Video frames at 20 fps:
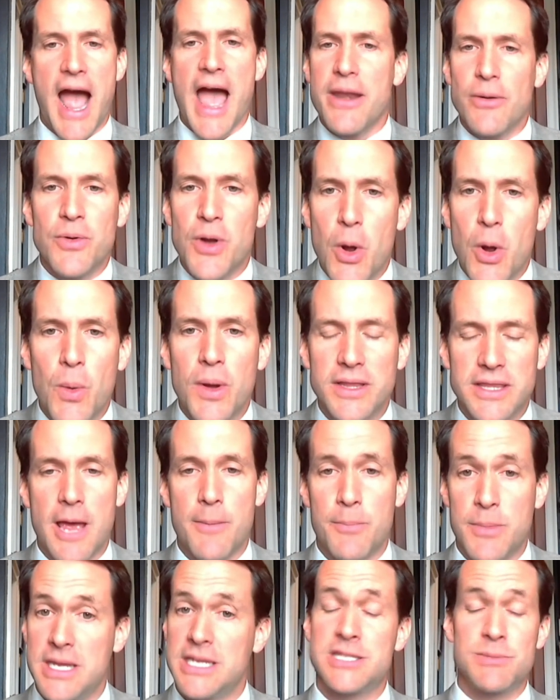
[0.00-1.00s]
I don't know what
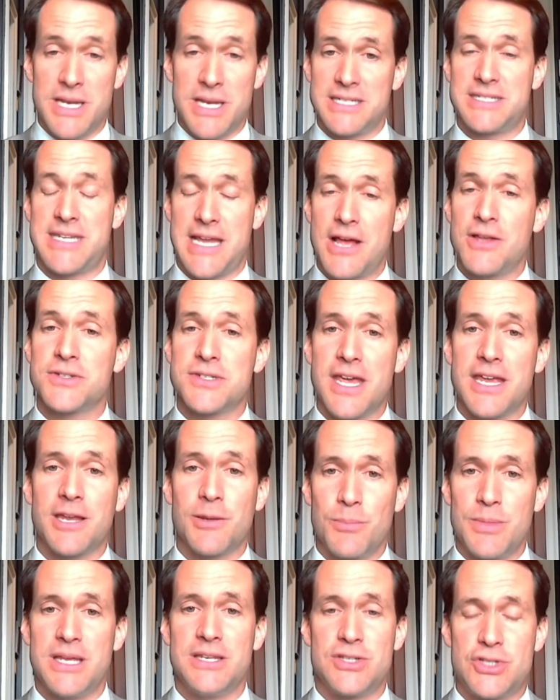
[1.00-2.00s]
that means, but it sounds like
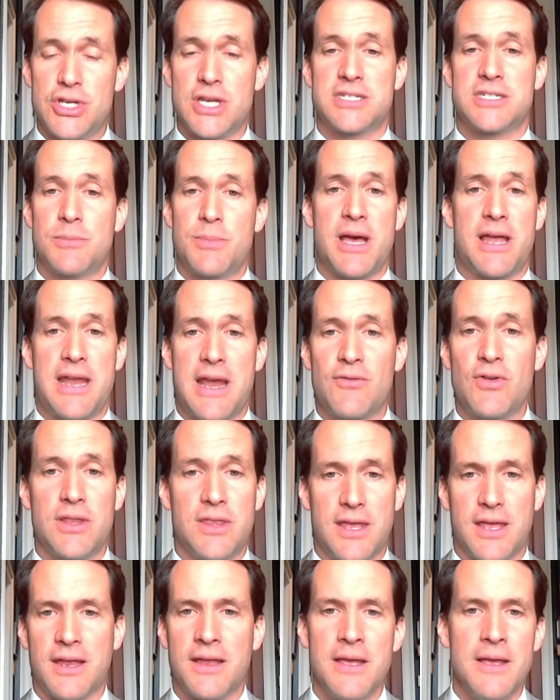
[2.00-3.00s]
it means just about
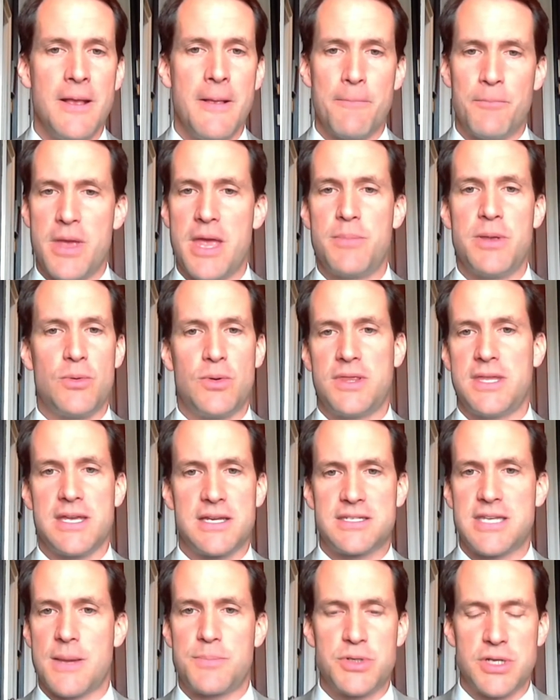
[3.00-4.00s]
everything, maybe with the
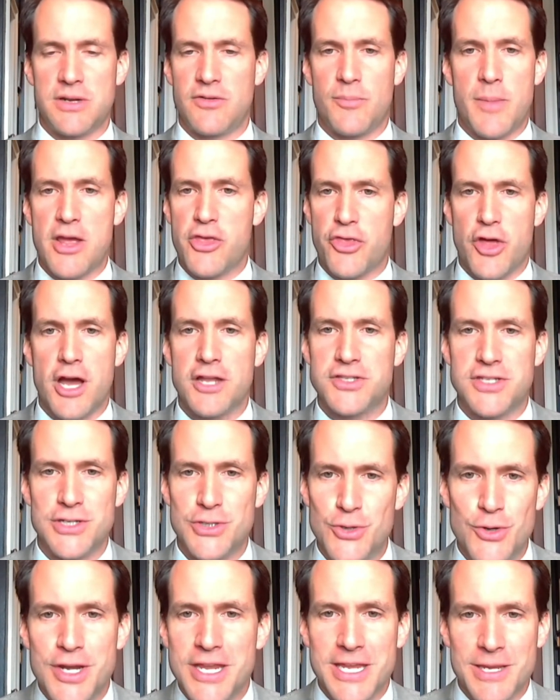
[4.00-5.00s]
exception of my thoughts and
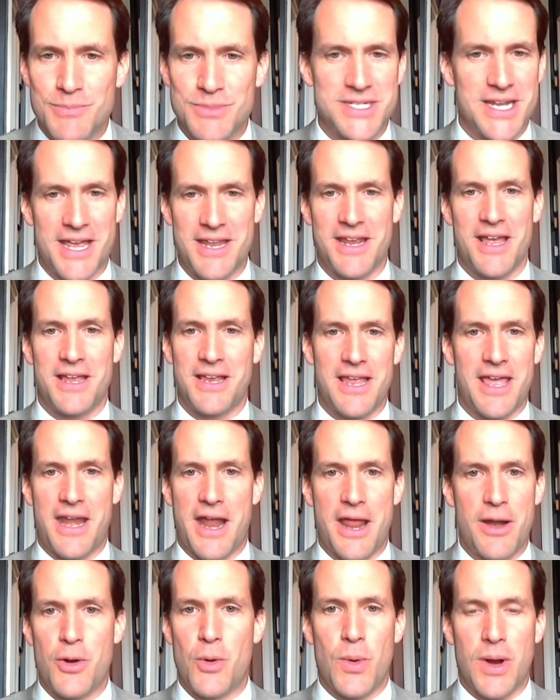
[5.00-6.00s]
dreams. I
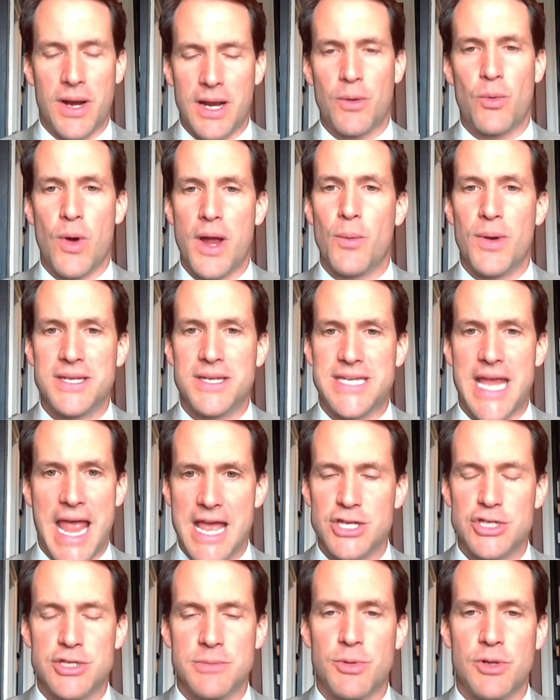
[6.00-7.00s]
don't know quite what
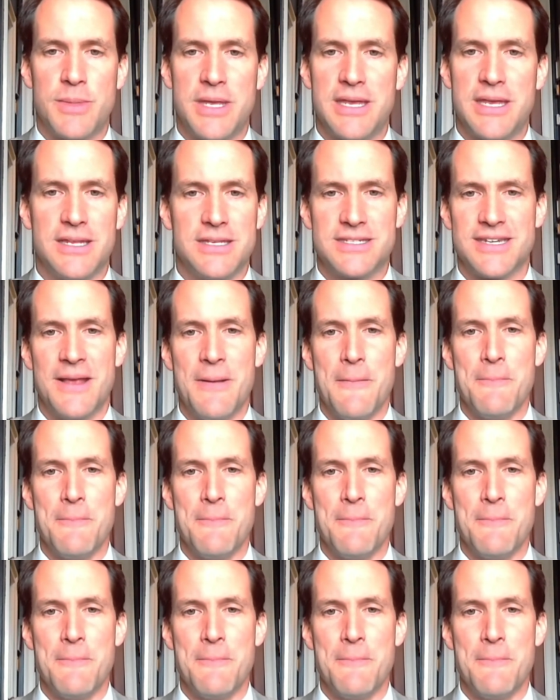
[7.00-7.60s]
tangible means. Right?